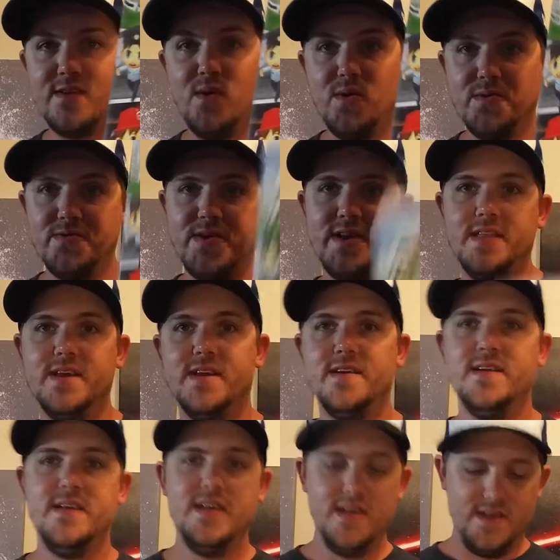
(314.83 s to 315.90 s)
gold right there.
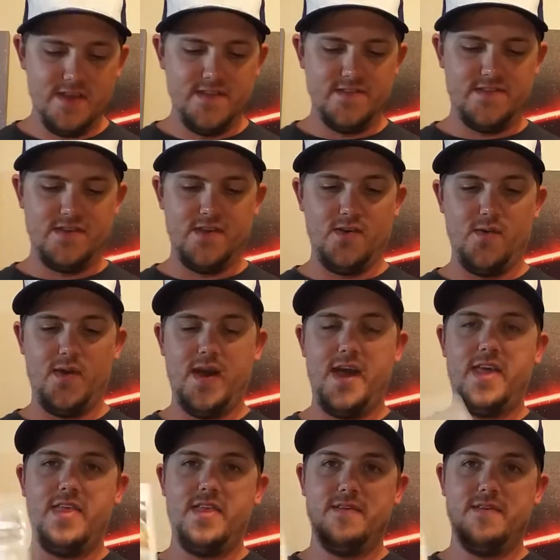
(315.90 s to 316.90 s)
So